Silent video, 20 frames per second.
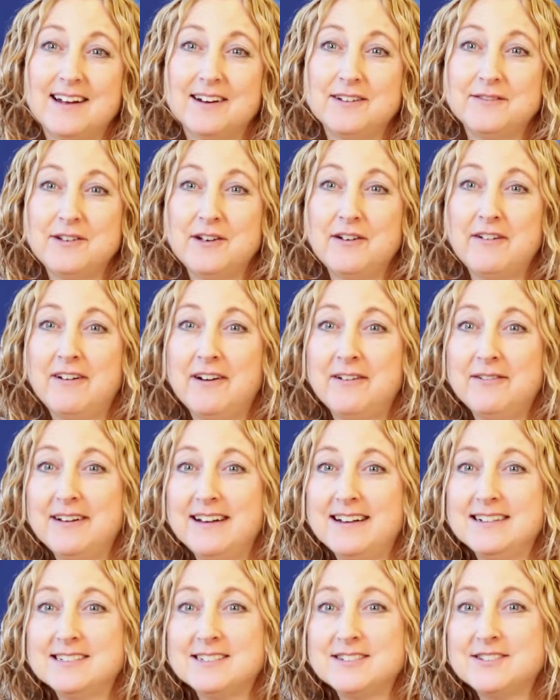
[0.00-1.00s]
kind of euro
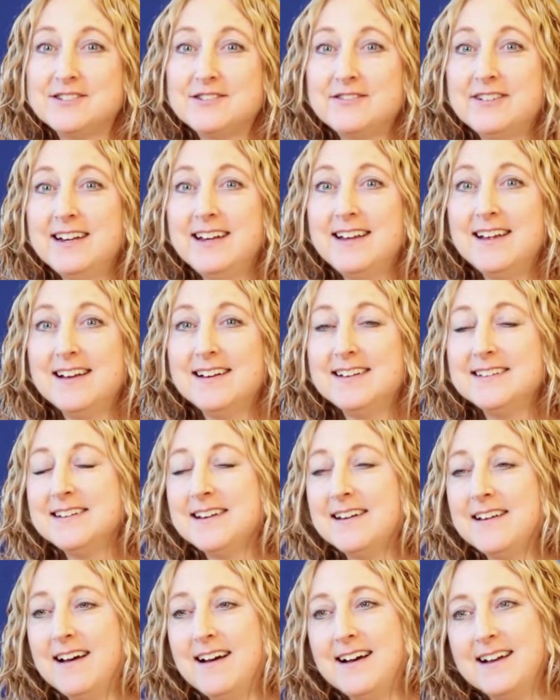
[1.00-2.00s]
industry,
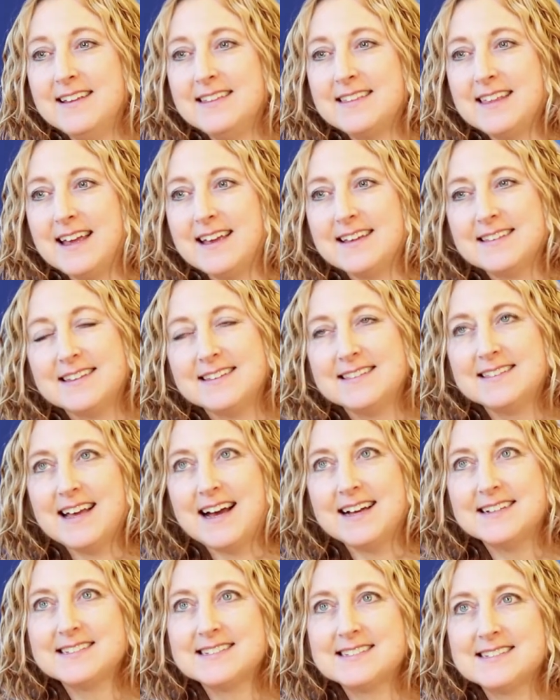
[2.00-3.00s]
and I think that
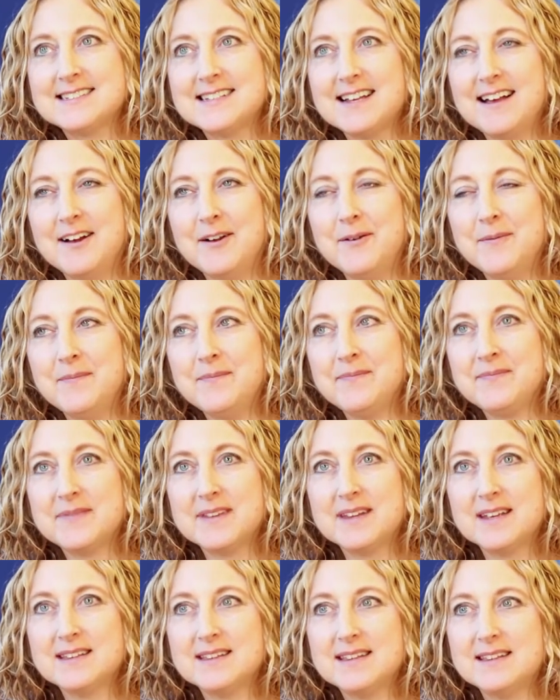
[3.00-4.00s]
that's um,
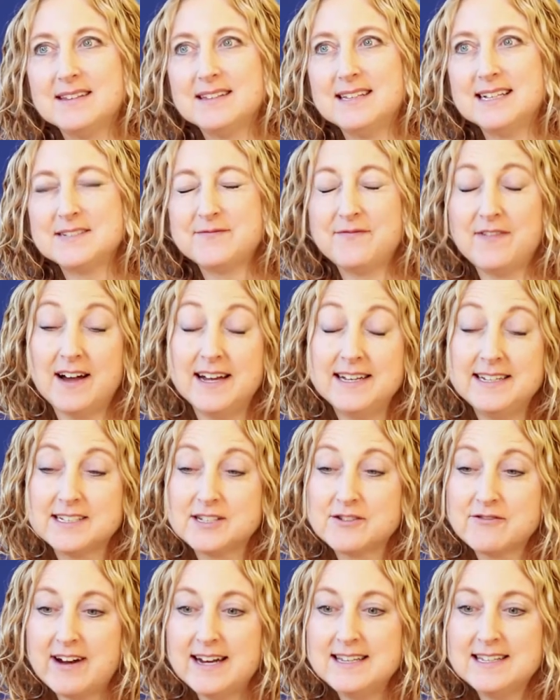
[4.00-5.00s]
that's fine.
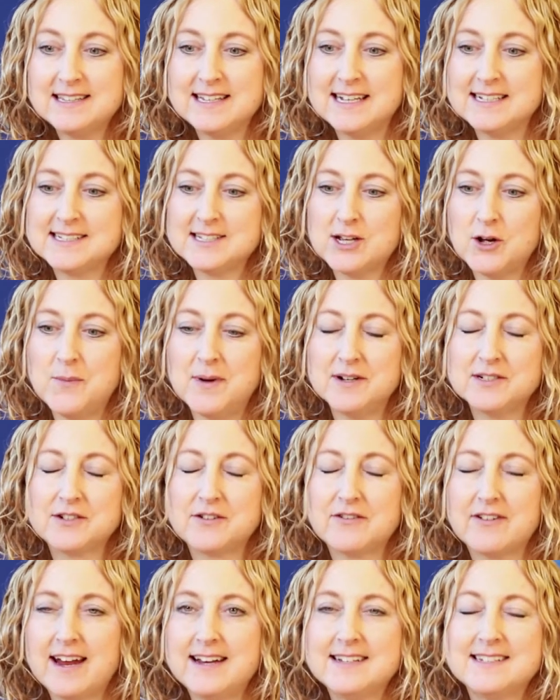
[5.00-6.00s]
It's great that there's so much
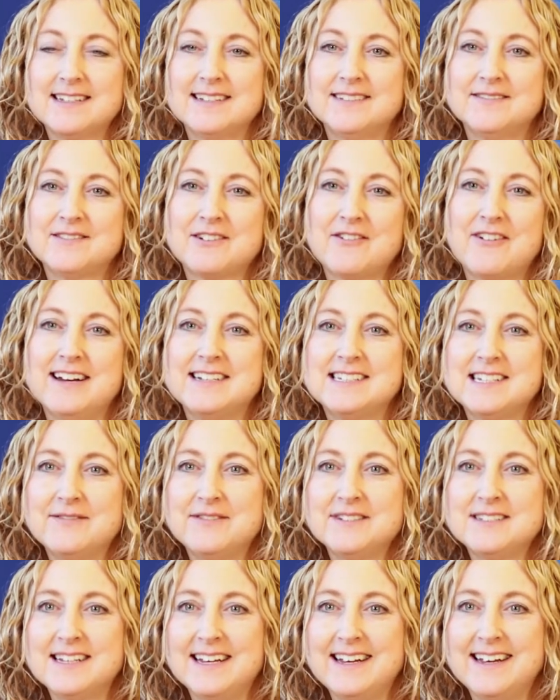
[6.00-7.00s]
creative
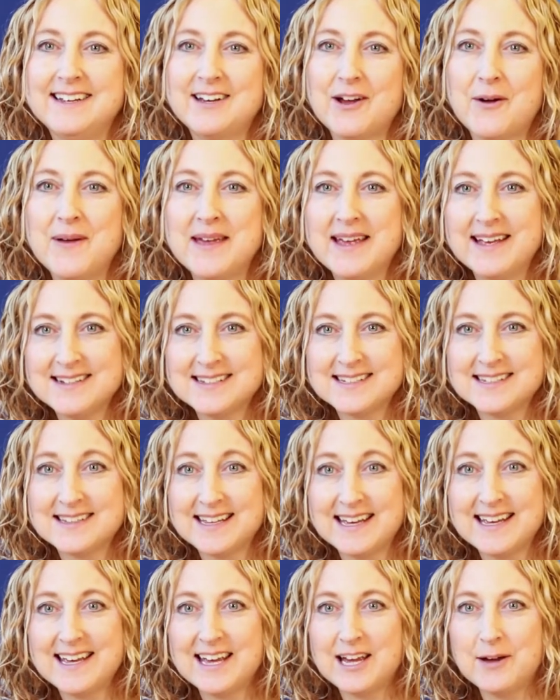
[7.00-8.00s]
creativity going into
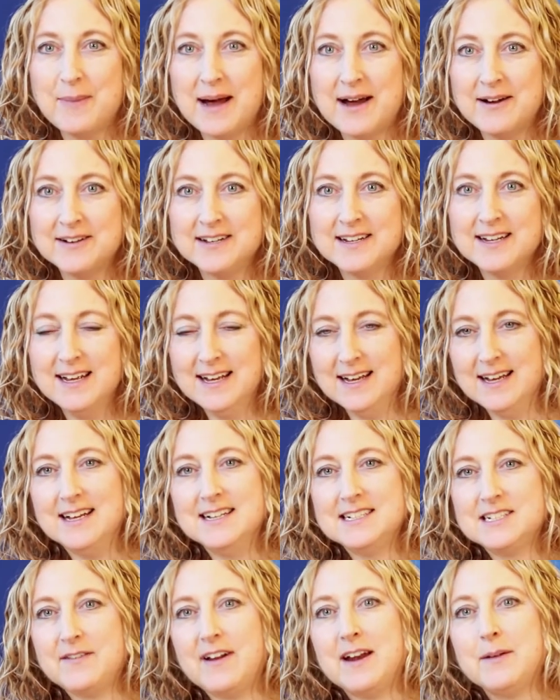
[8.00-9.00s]
thinking about
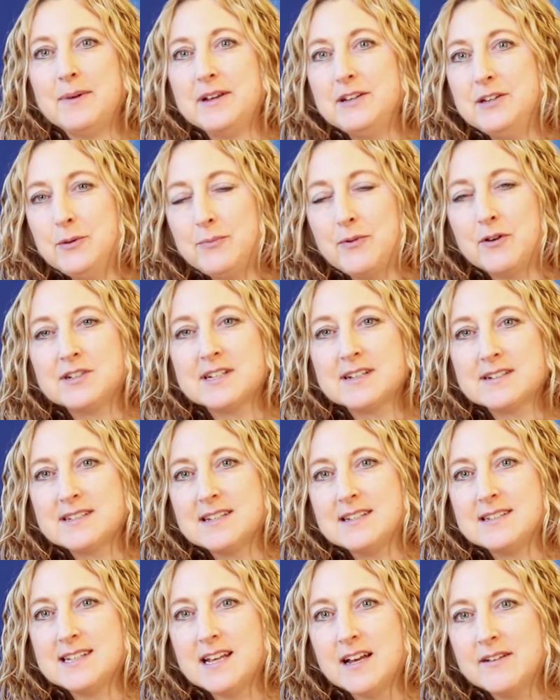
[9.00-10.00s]
developing new
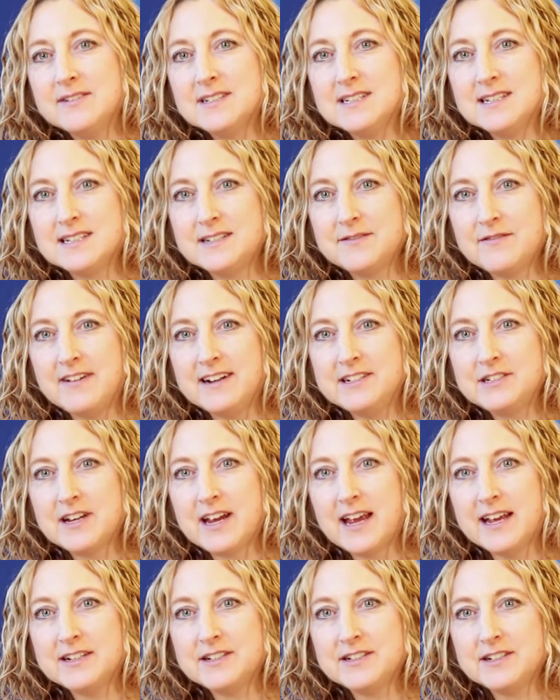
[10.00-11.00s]
products and services for
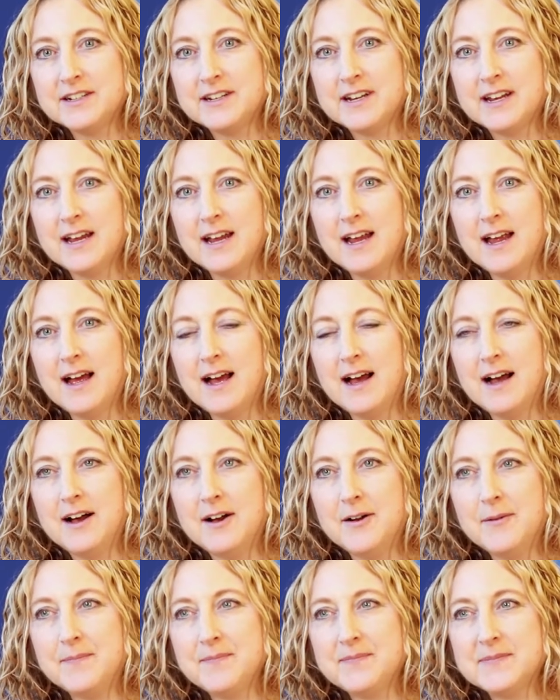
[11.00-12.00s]
education.
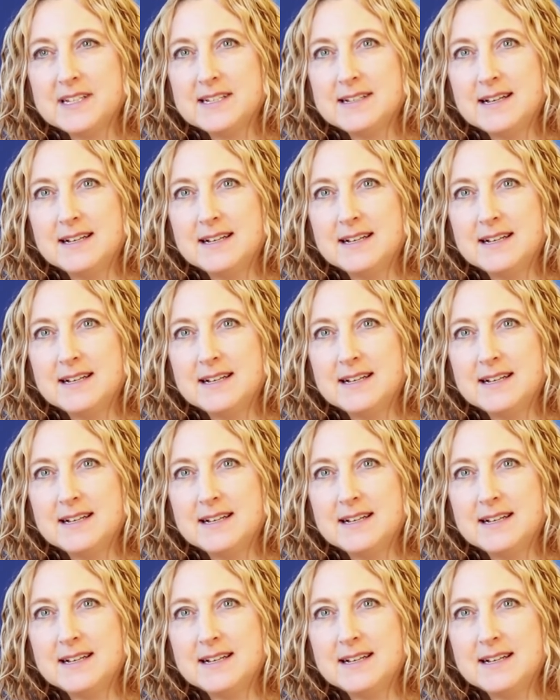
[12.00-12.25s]
Um,